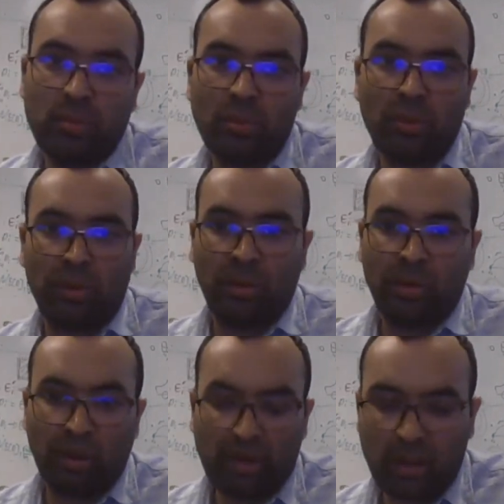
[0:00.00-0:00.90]

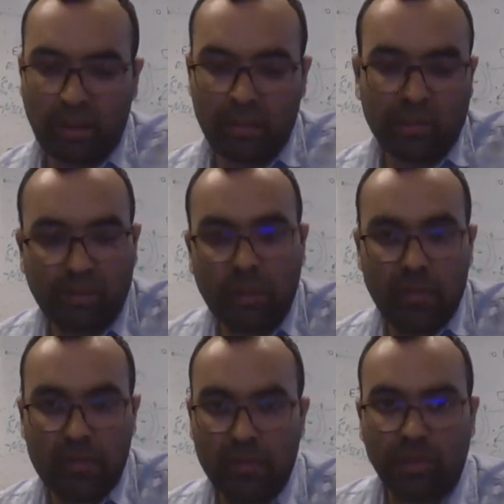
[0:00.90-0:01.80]
another
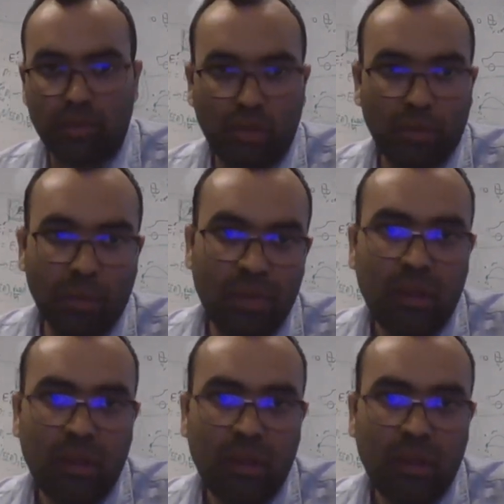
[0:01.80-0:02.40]
evaluation on top.